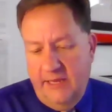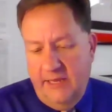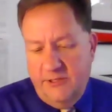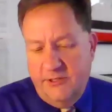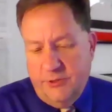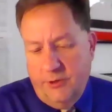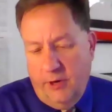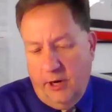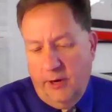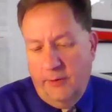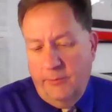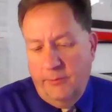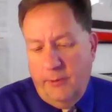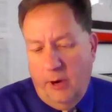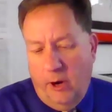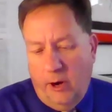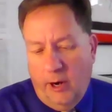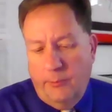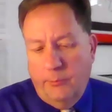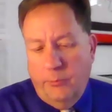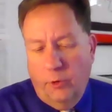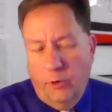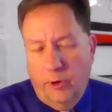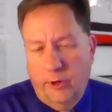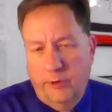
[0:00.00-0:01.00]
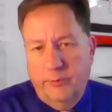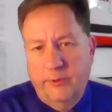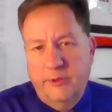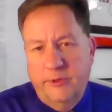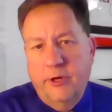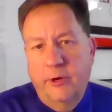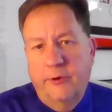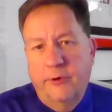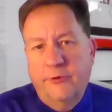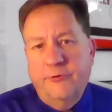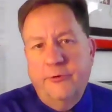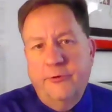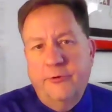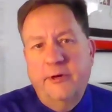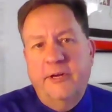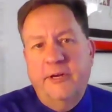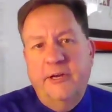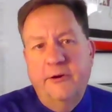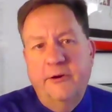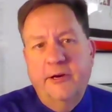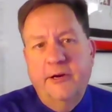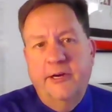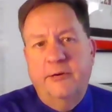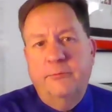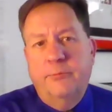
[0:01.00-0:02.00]
And so our board would go through a
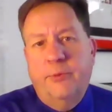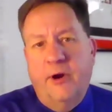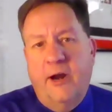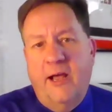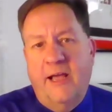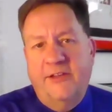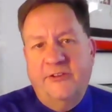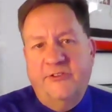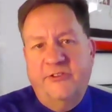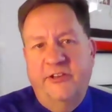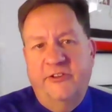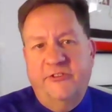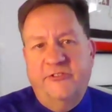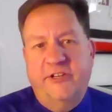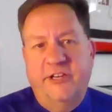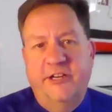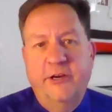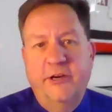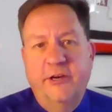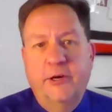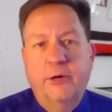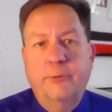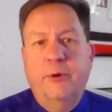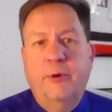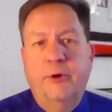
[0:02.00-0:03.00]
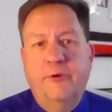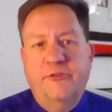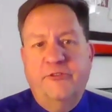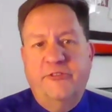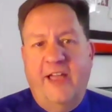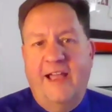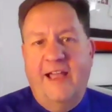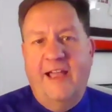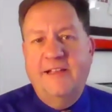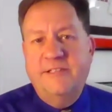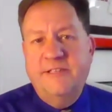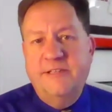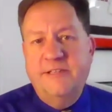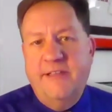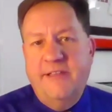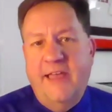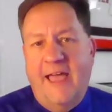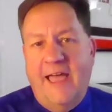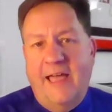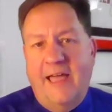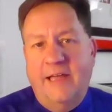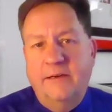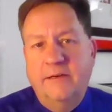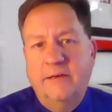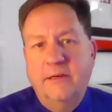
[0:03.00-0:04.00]
hearing process to hear both sides of
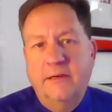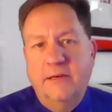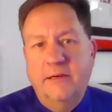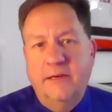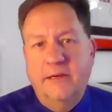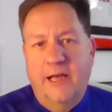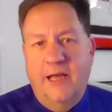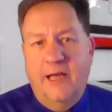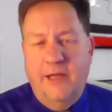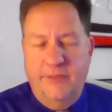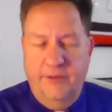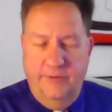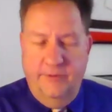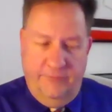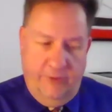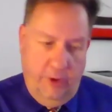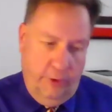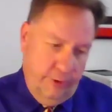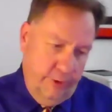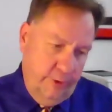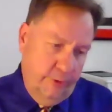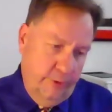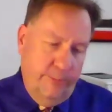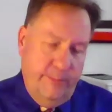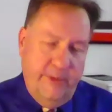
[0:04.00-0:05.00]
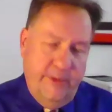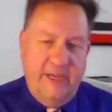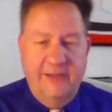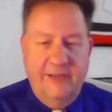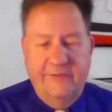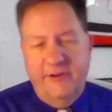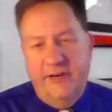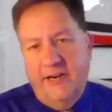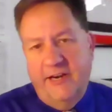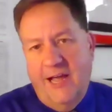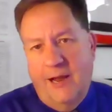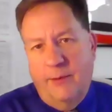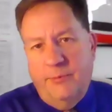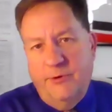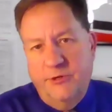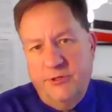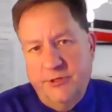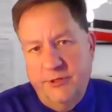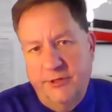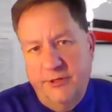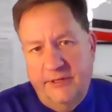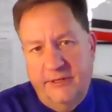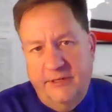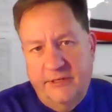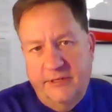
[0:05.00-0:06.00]
that. The voter would be given an
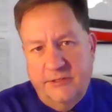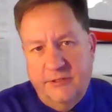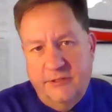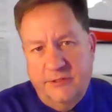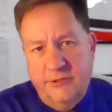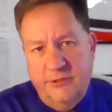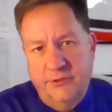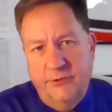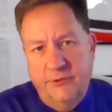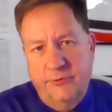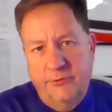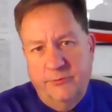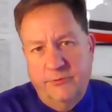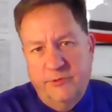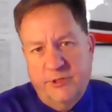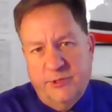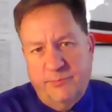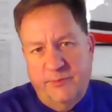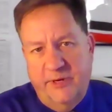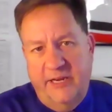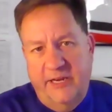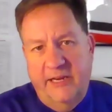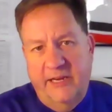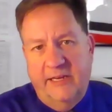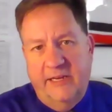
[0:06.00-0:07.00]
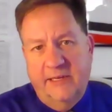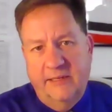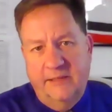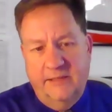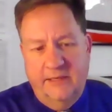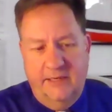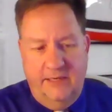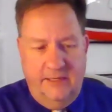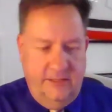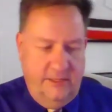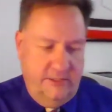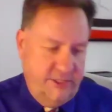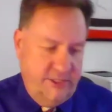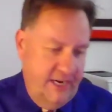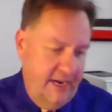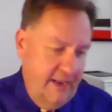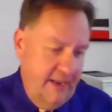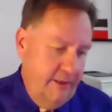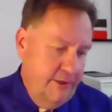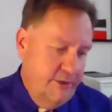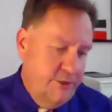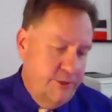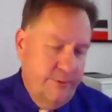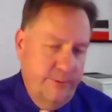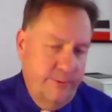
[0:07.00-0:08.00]
opportunity to speak, and the
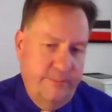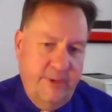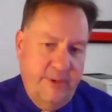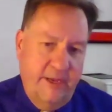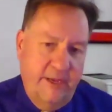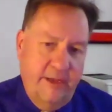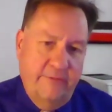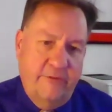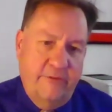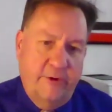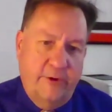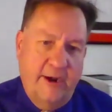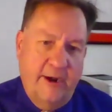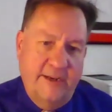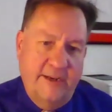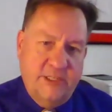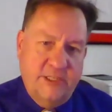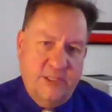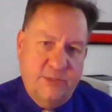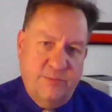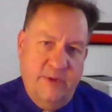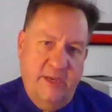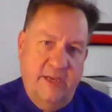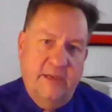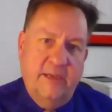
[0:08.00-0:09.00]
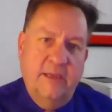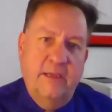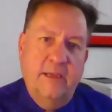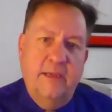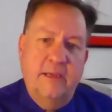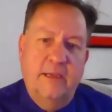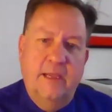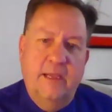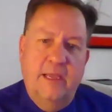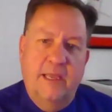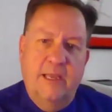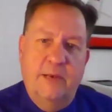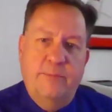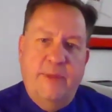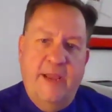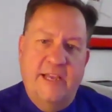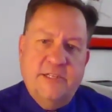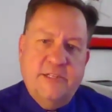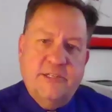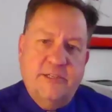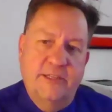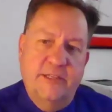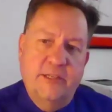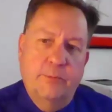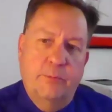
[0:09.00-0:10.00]
challenger would be given a right to speak. And
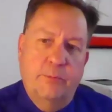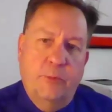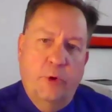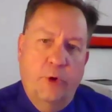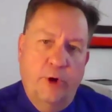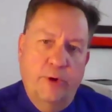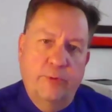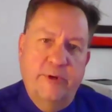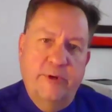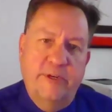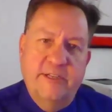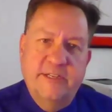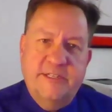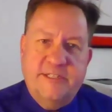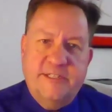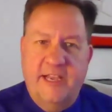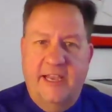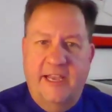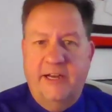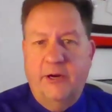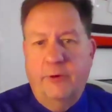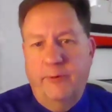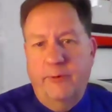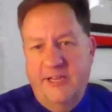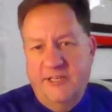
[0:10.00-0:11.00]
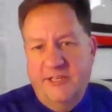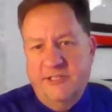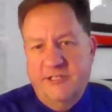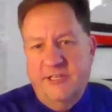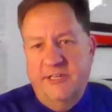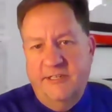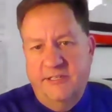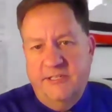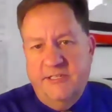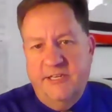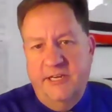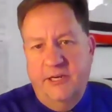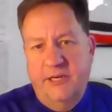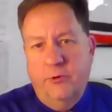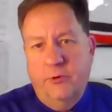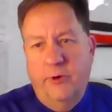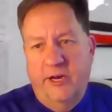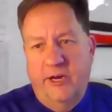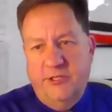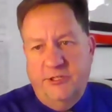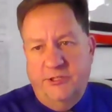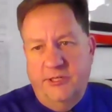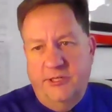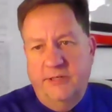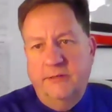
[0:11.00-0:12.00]
basically, the board would decide a residency
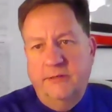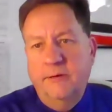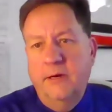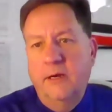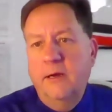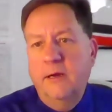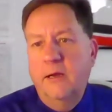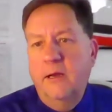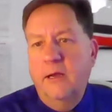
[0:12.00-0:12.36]
question.